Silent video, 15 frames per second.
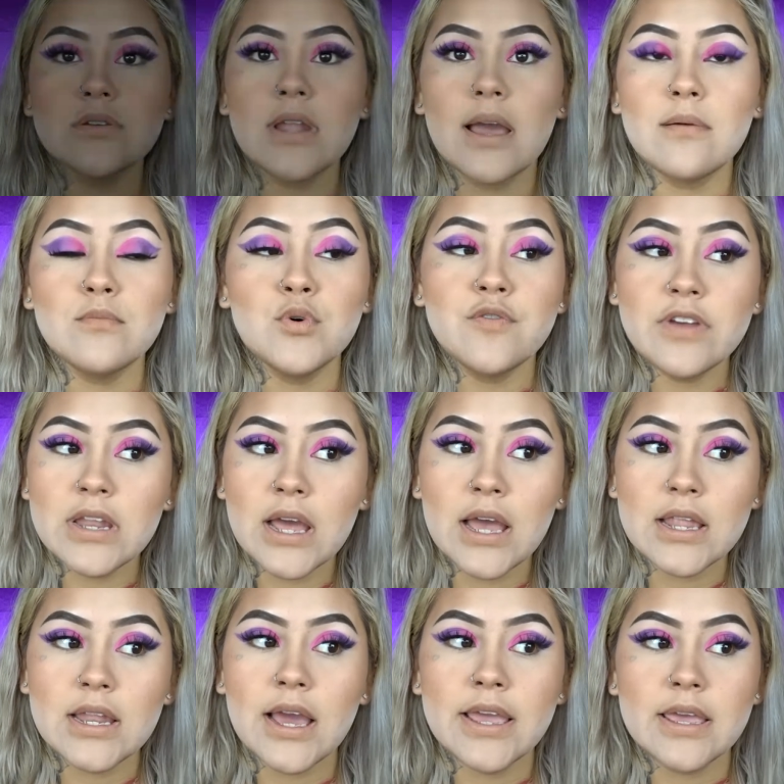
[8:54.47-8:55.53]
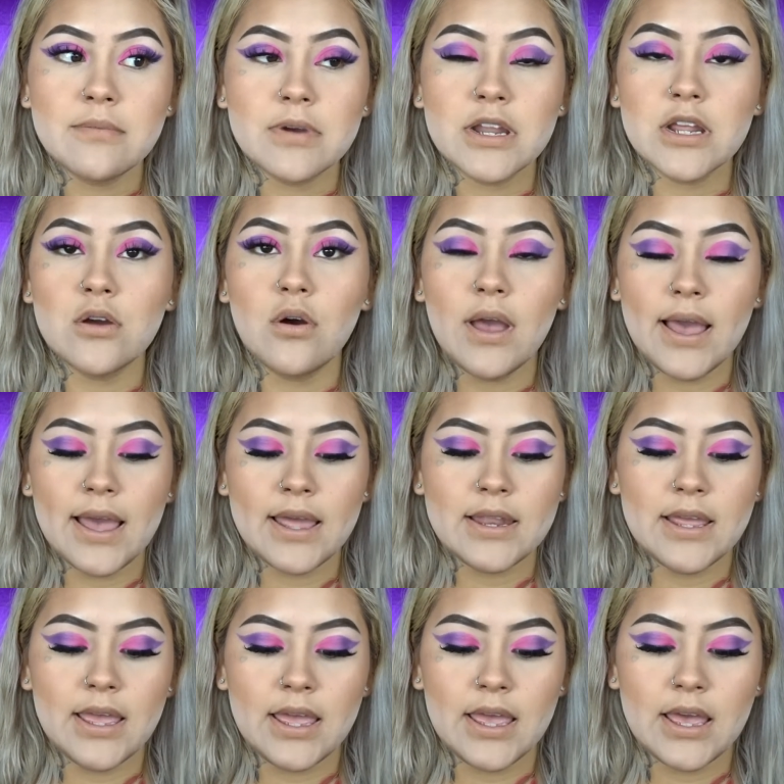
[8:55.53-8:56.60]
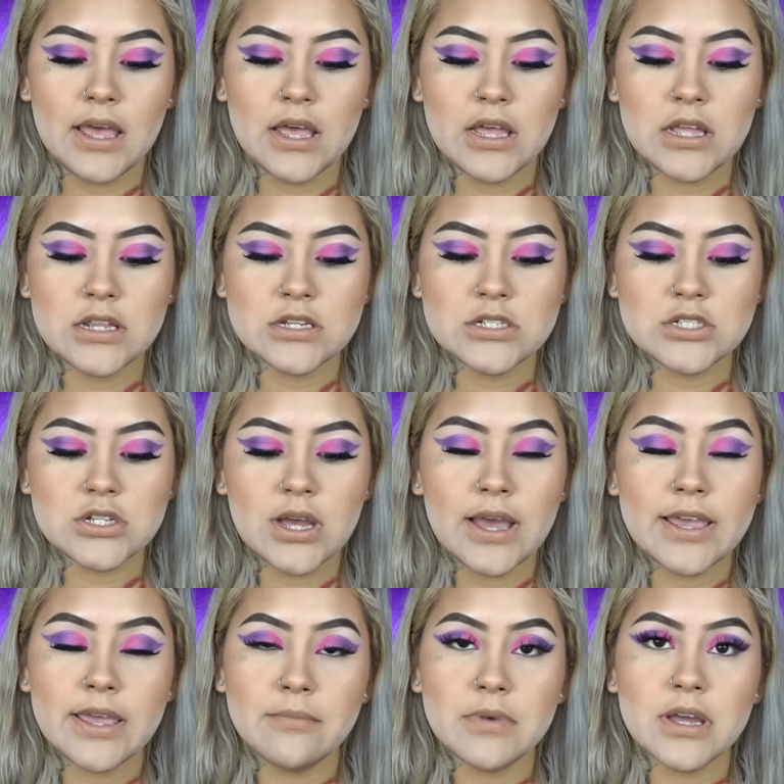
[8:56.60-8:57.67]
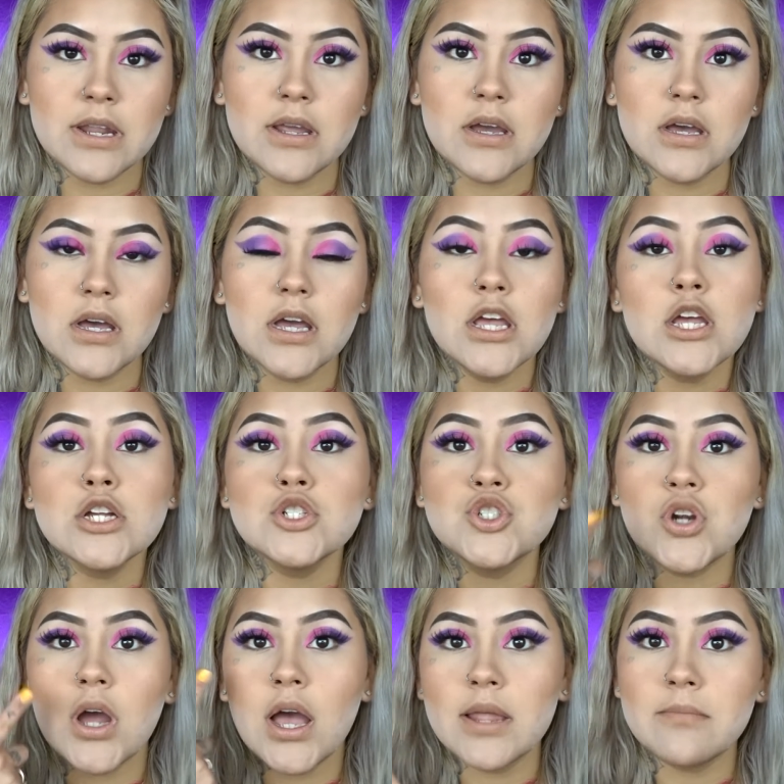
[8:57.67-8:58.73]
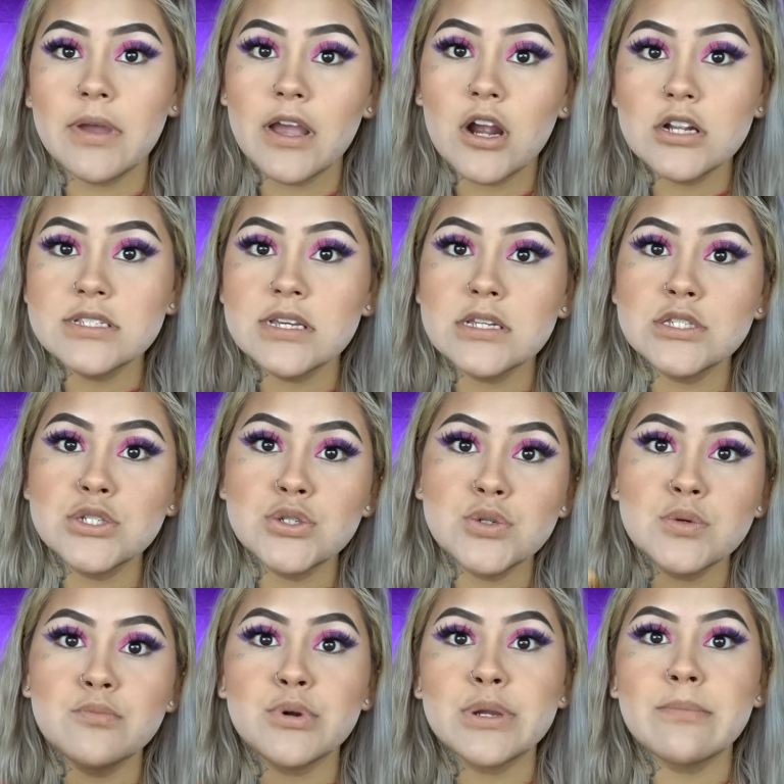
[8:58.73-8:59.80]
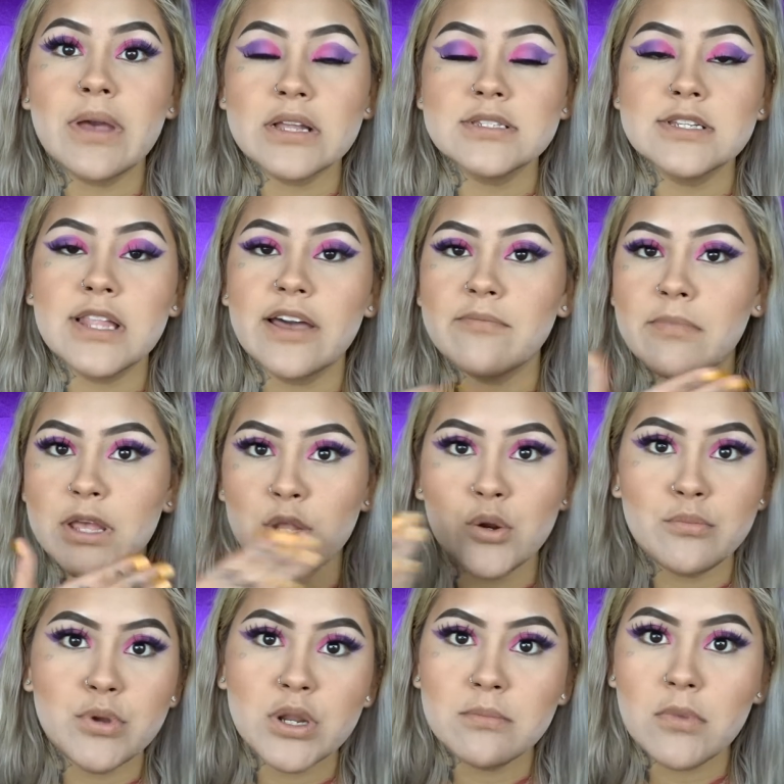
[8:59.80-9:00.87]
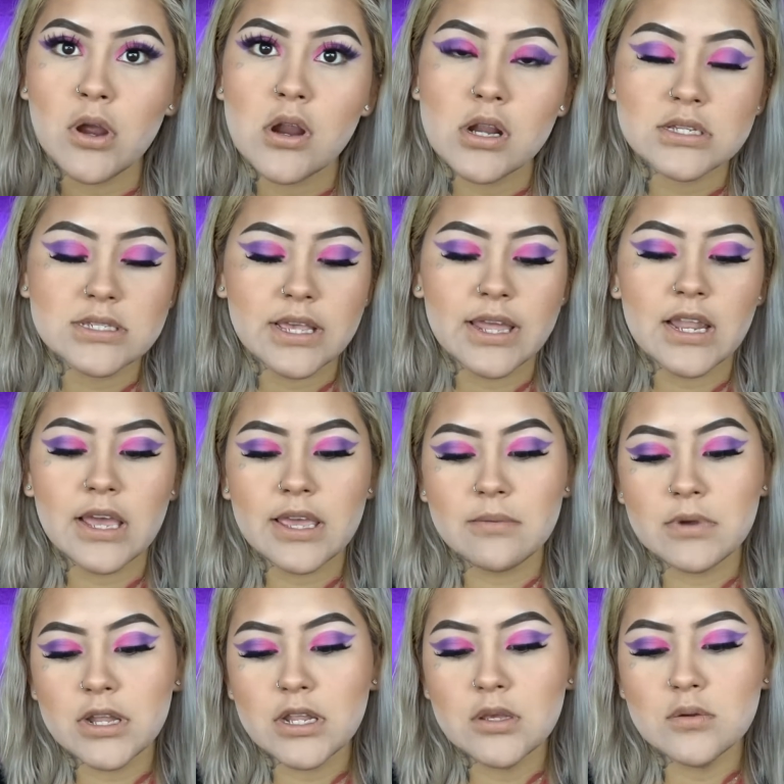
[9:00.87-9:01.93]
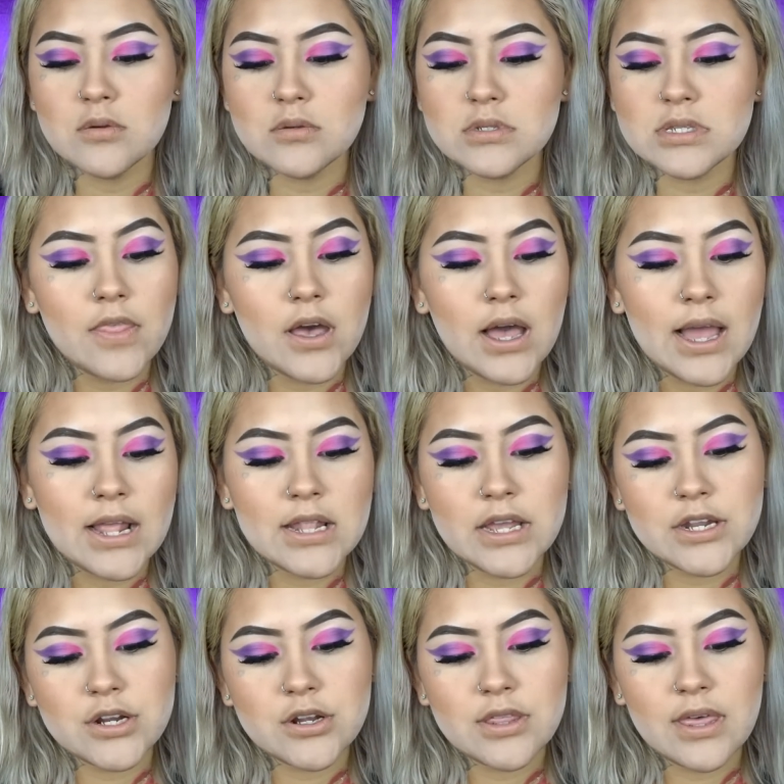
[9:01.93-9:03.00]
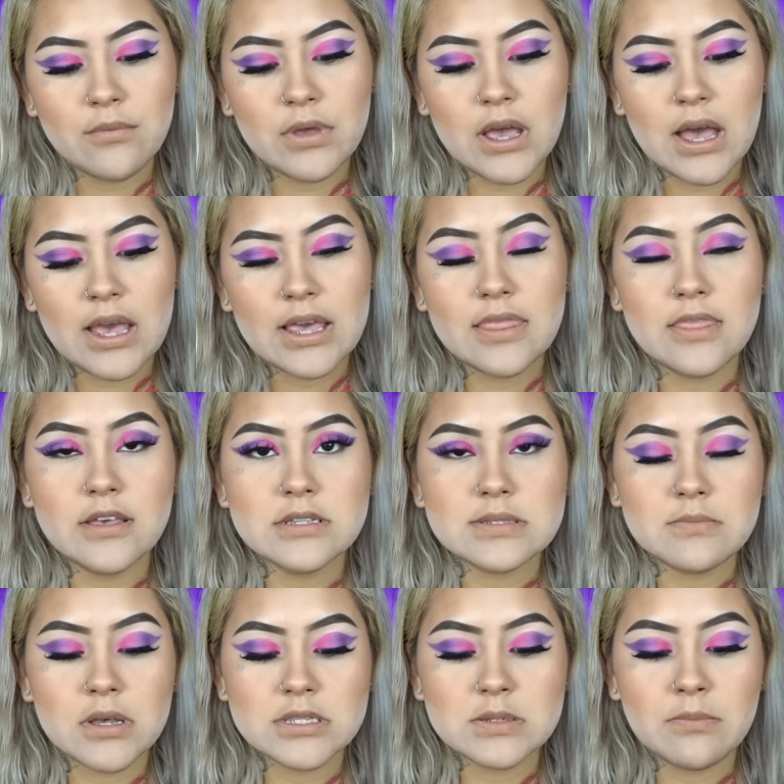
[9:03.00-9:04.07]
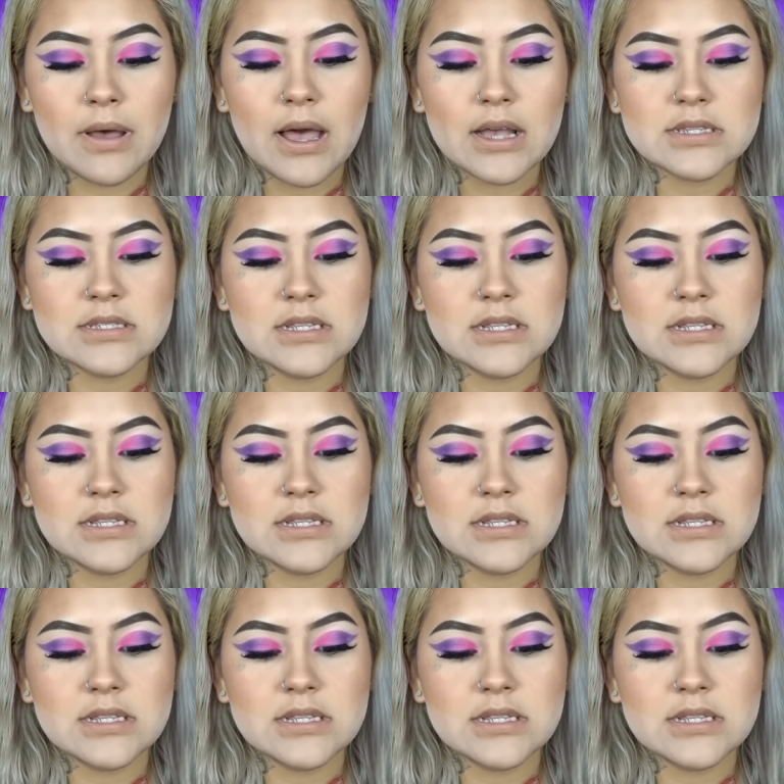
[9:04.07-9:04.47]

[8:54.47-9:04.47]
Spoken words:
now moving on, I am gonna go ahead and I am gonna draw on my heart tattoo, bring back to life my little beauty marks, and I am gonna use the eyeliner that we got in this month's box.